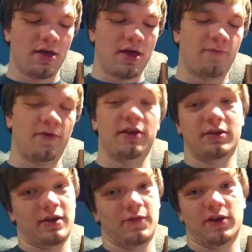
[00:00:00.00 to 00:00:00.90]
if
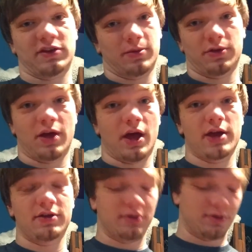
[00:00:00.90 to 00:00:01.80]
I double the
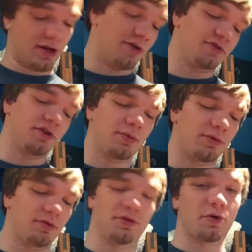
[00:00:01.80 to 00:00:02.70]
height, I'll
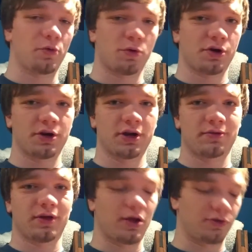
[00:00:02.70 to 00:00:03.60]
double the ore in it,
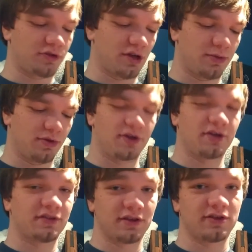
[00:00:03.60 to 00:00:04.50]
I'll double the
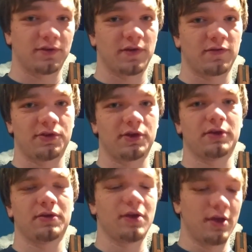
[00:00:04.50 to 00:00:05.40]
distance of
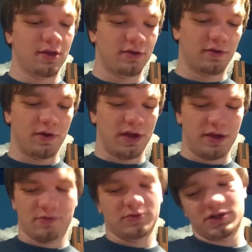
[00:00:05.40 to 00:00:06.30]
everything, so
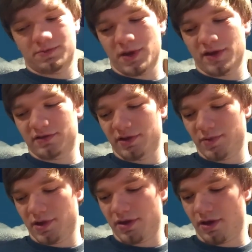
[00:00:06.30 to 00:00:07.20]
it would just basically
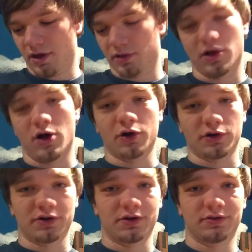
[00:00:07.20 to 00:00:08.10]
be a
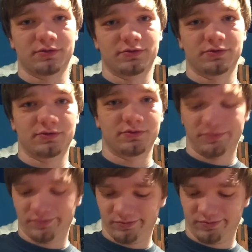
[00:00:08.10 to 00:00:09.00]
longer
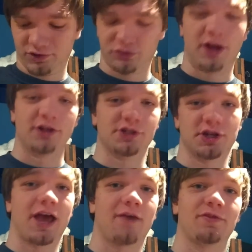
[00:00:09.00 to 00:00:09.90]
trench
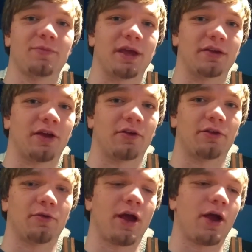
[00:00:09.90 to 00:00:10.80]
you'd have to make down to the
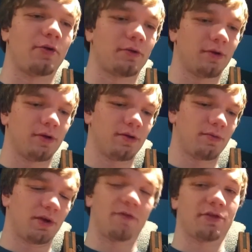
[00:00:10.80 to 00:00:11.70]
ground,
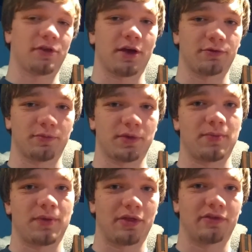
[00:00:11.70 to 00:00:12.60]
but everything else would be
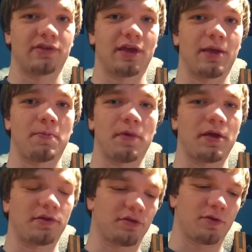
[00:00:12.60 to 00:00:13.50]
about the same
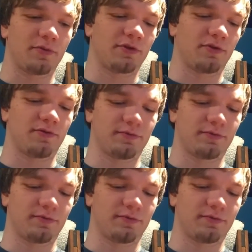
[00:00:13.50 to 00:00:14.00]
in terms of